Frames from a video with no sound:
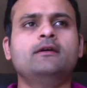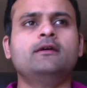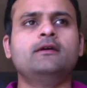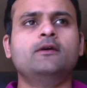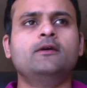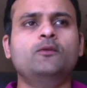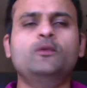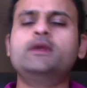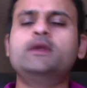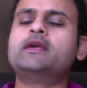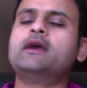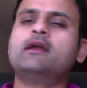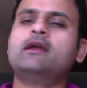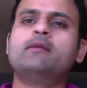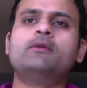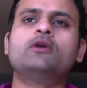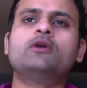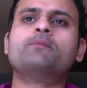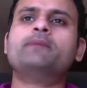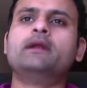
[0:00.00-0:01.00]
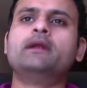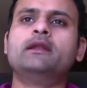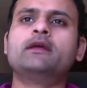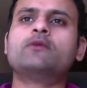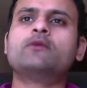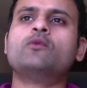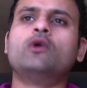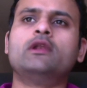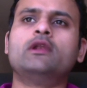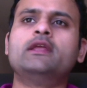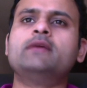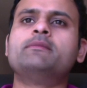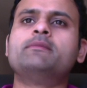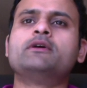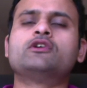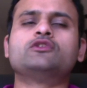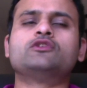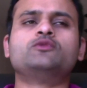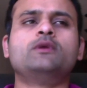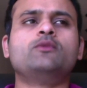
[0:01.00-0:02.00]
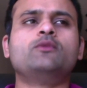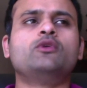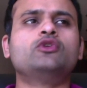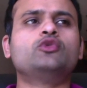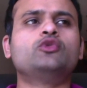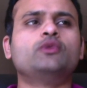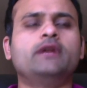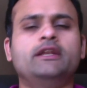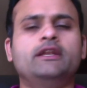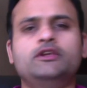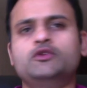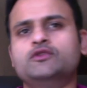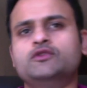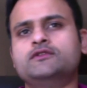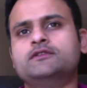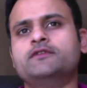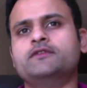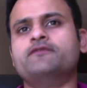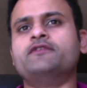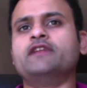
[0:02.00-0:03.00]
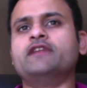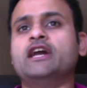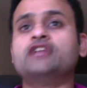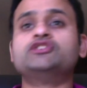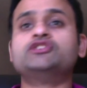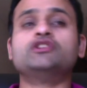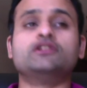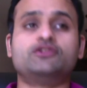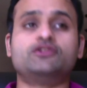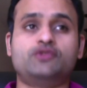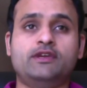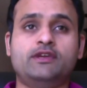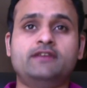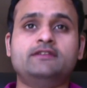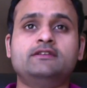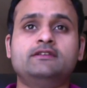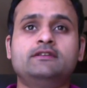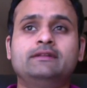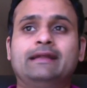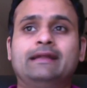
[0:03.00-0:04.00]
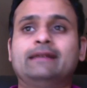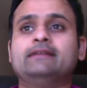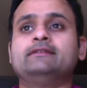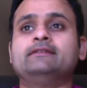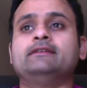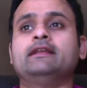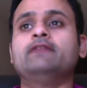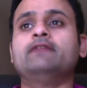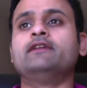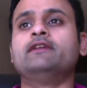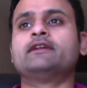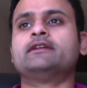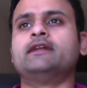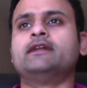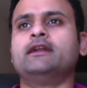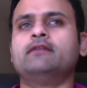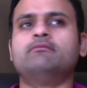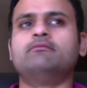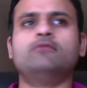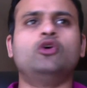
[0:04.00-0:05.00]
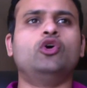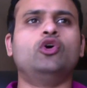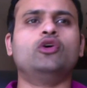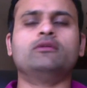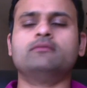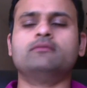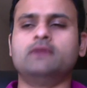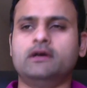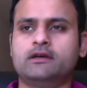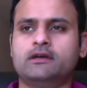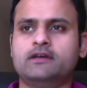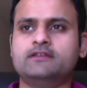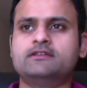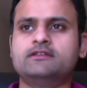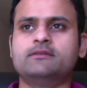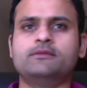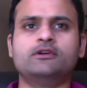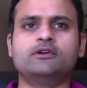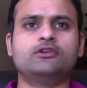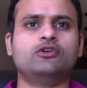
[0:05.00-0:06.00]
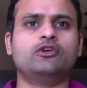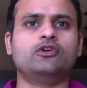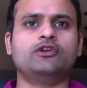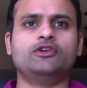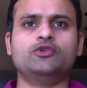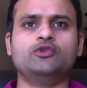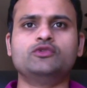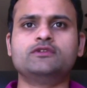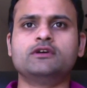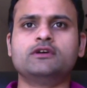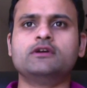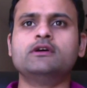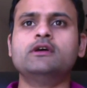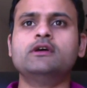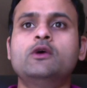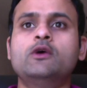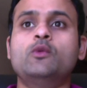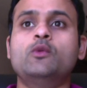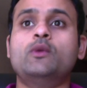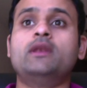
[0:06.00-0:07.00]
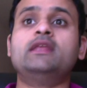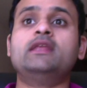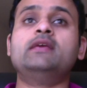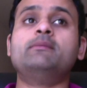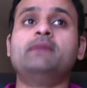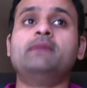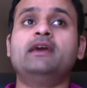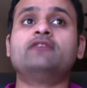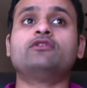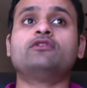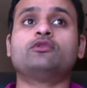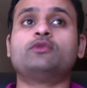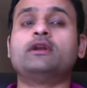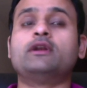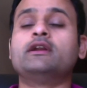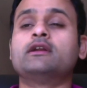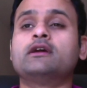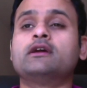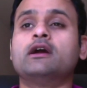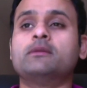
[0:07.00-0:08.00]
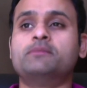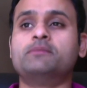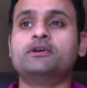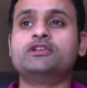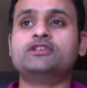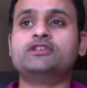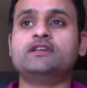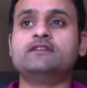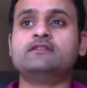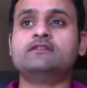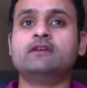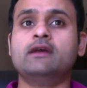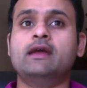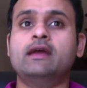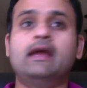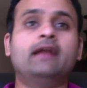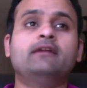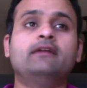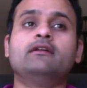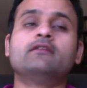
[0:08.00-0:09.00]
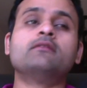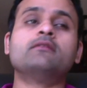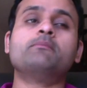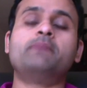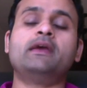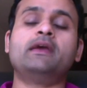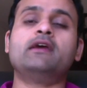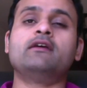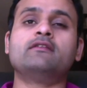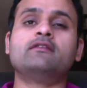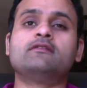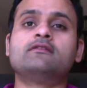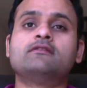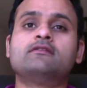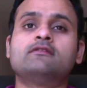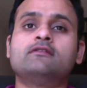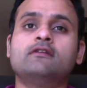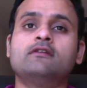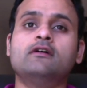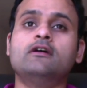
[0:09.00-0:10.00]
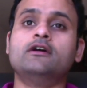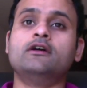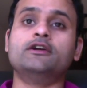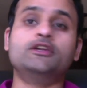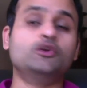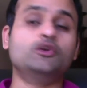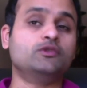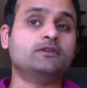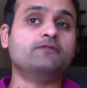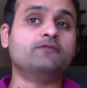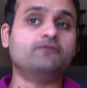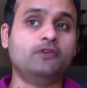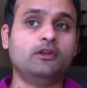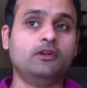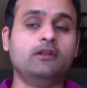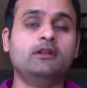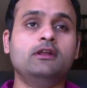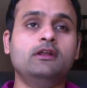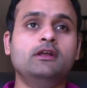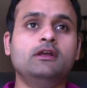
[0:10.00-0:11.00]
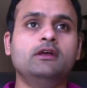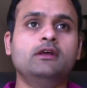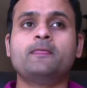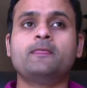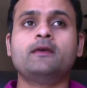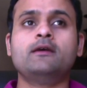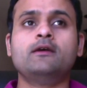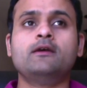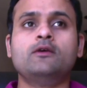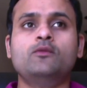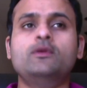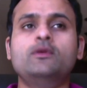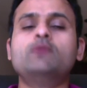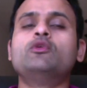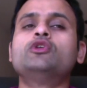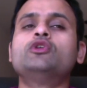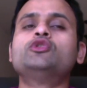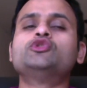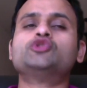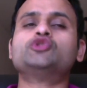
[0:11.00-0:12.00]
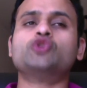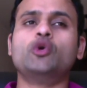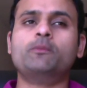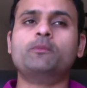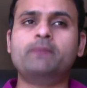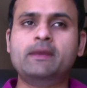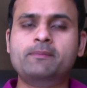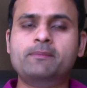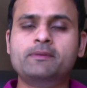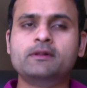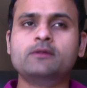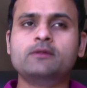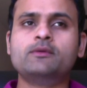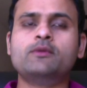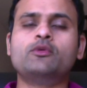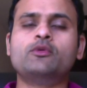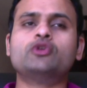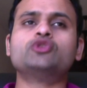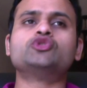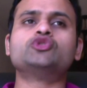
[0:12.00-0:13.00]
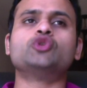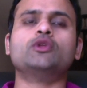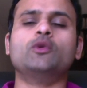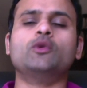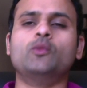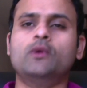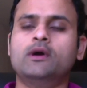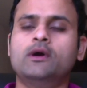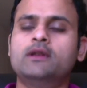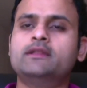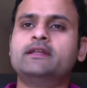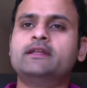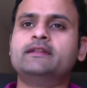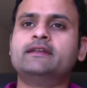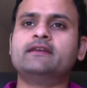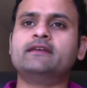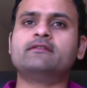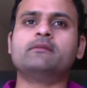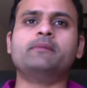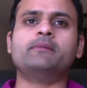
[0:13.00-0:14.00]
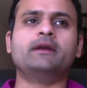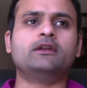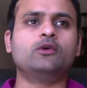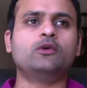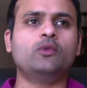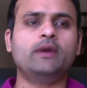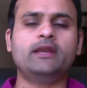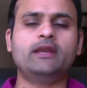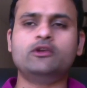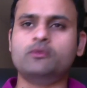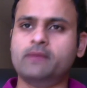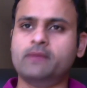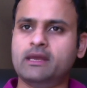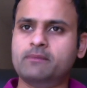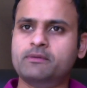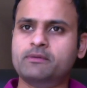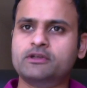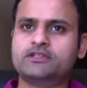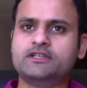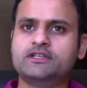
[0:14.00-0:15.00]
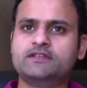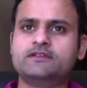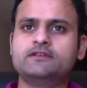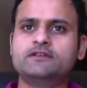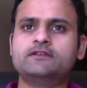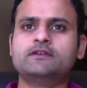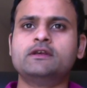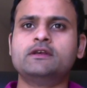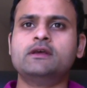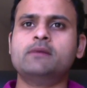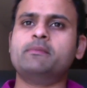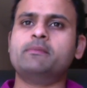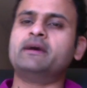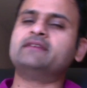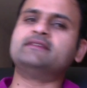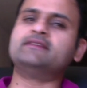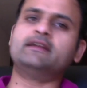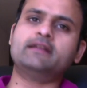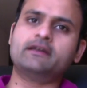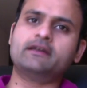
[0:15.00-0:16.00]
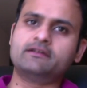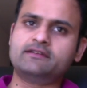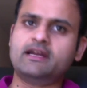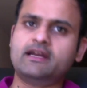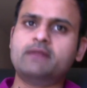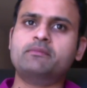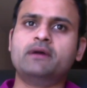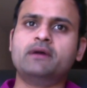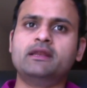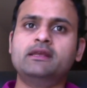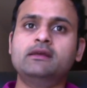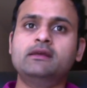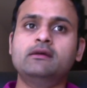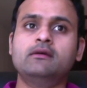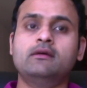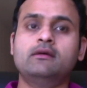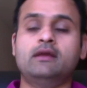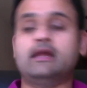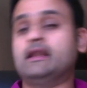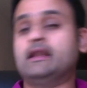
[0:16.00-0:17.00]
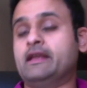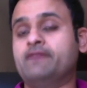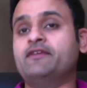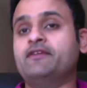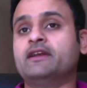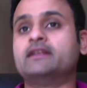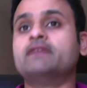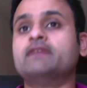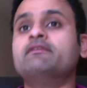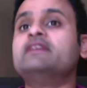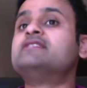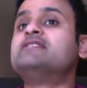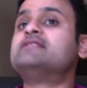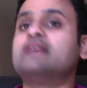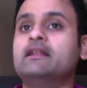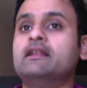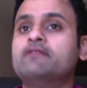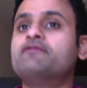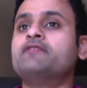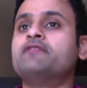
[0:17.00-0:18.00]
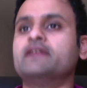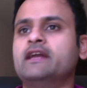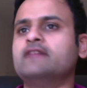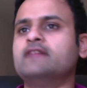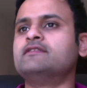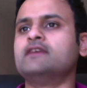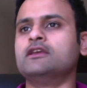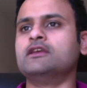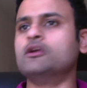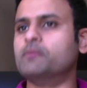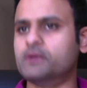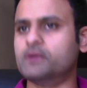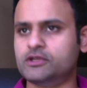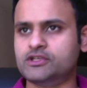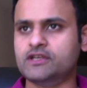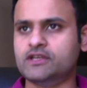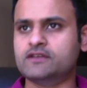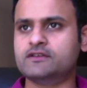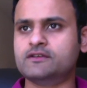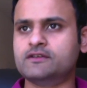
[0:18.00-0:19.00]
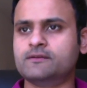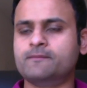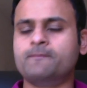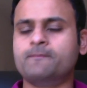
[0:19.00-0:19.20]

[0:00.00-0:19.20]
We care about building Walleee because we want to reduce the financial stress that is inflicted on a customer or a user when he makes a credit card purchase and doesn't pay his dues in full. We want to show the world that there's a better way to make purchases by setting aside money and effectively self-financing your purchase.